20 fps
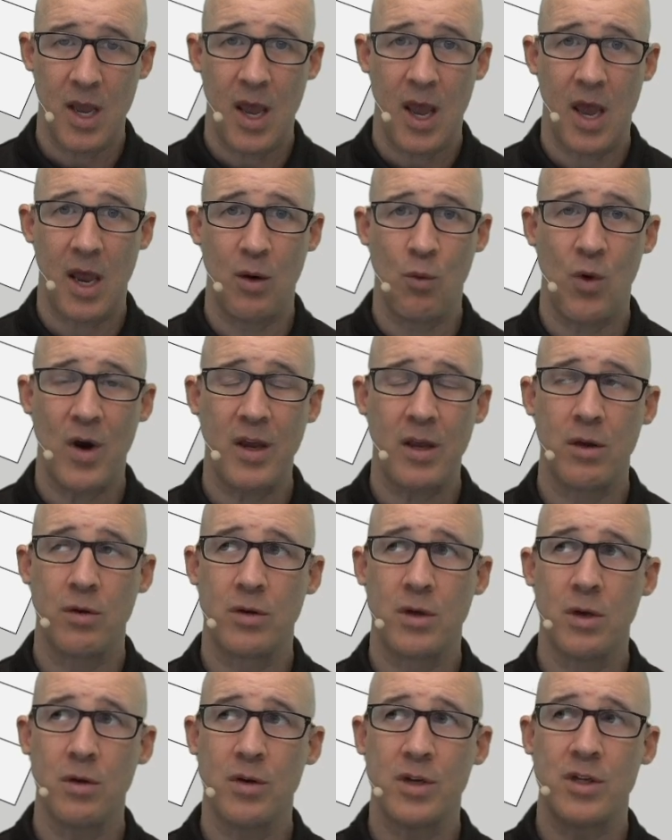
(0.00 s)
And what you
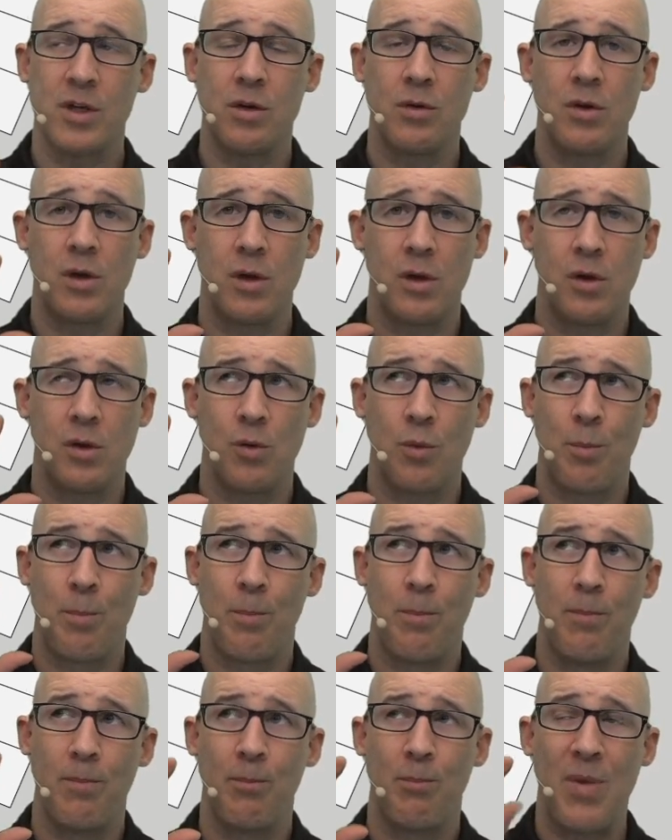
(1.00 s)
do is you
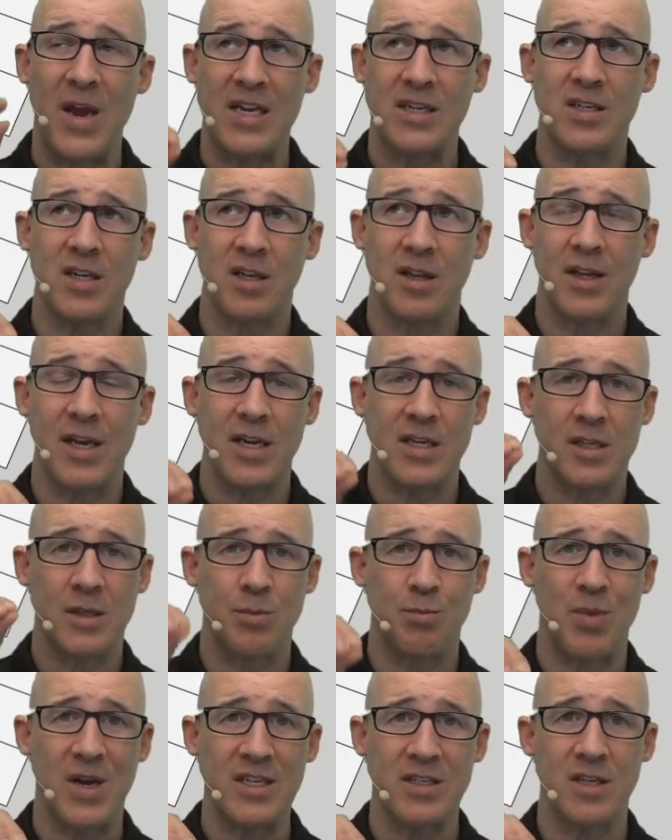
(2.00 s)
basically
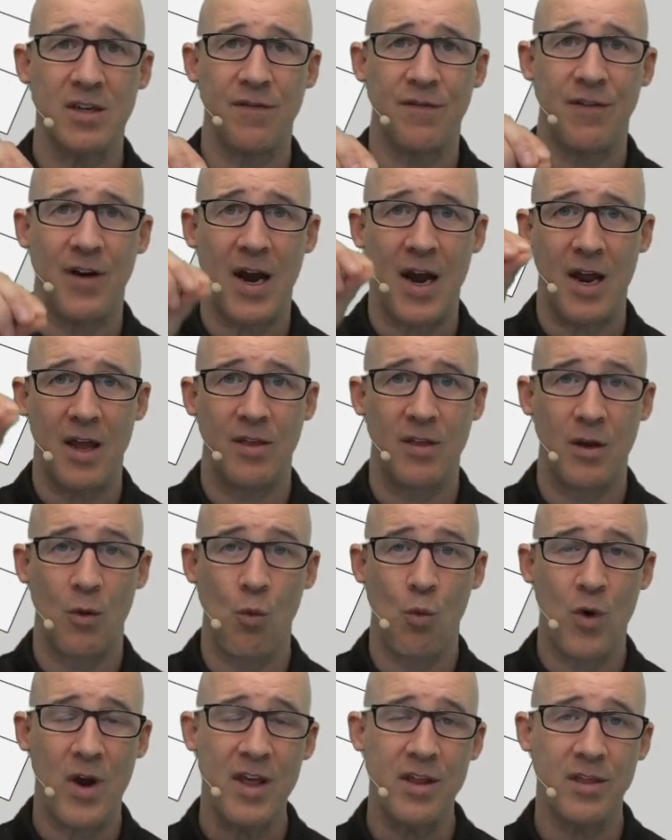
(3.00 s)
specify the
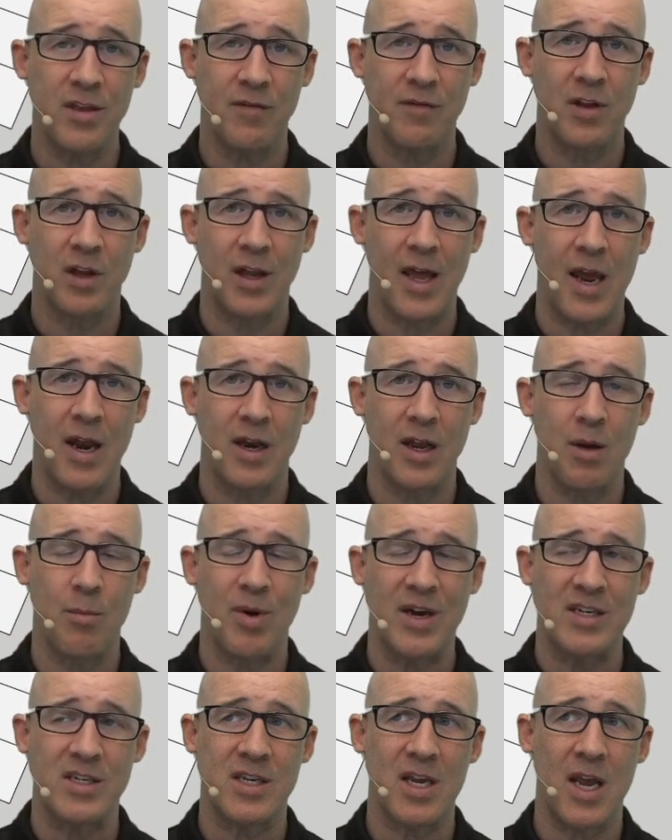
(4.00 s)
width of the landing
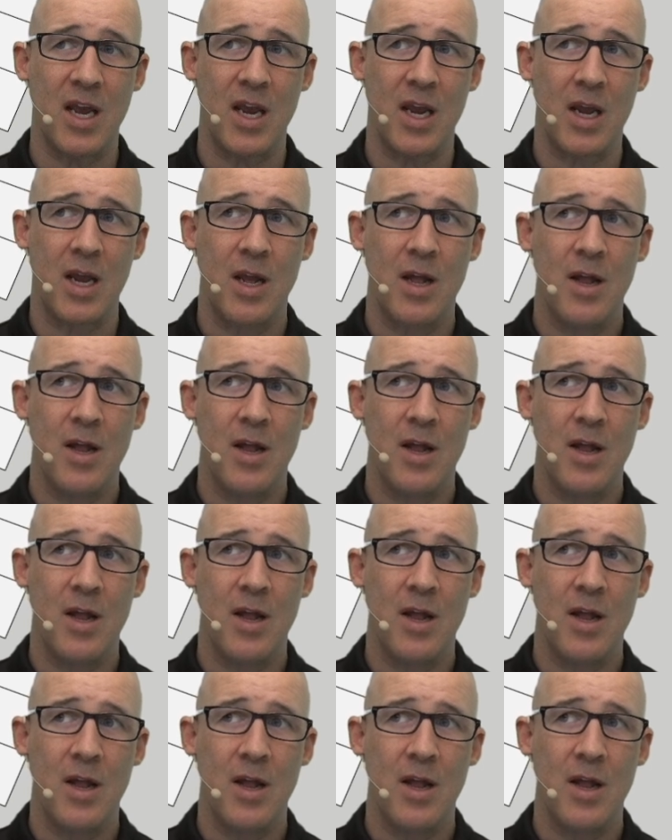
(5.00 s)
by saying